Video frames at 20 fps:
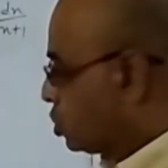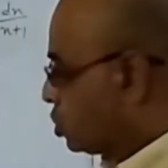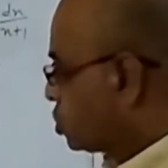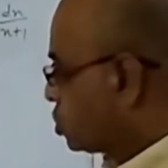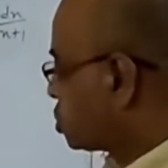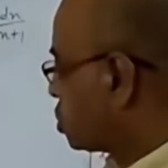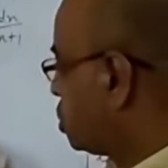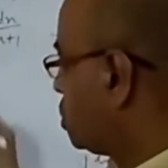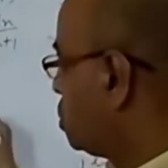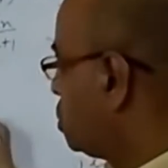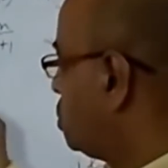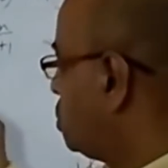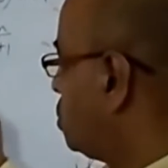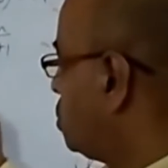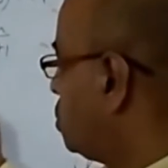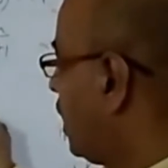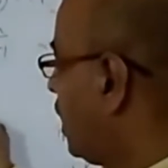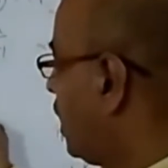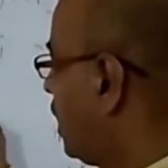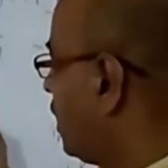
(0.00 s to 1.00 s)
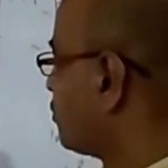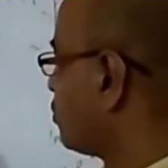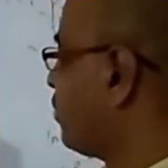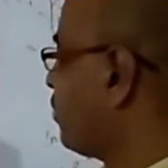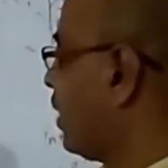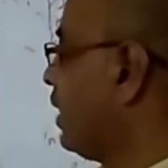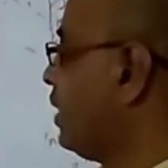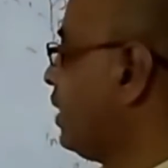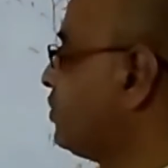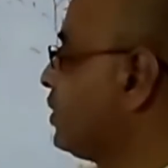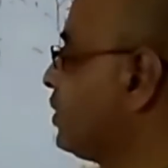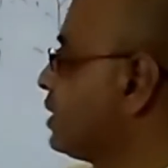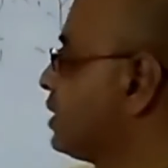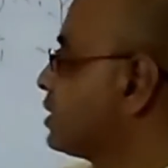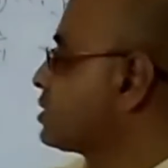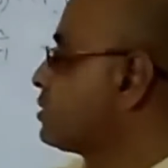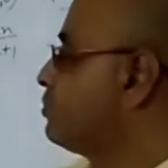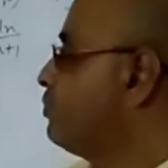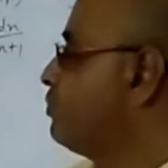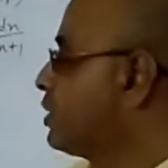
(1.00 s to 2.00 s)
So I have to find
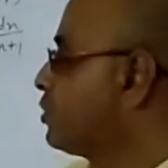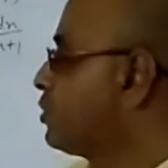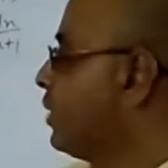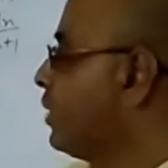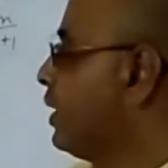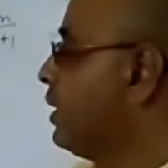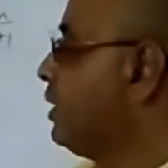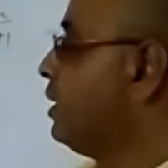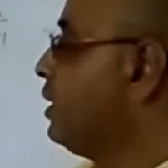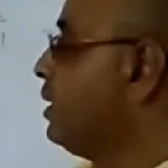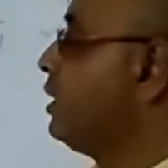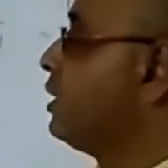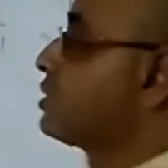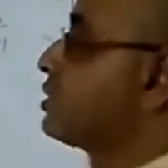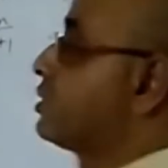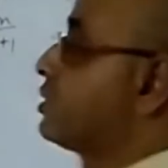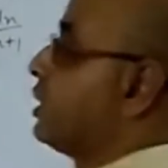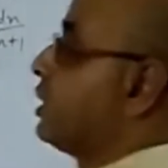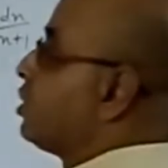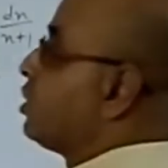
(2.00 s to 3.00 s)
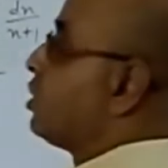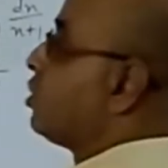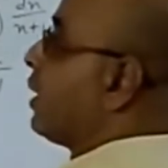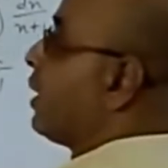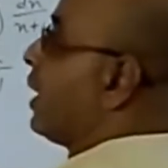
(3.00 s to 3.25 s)
this between 0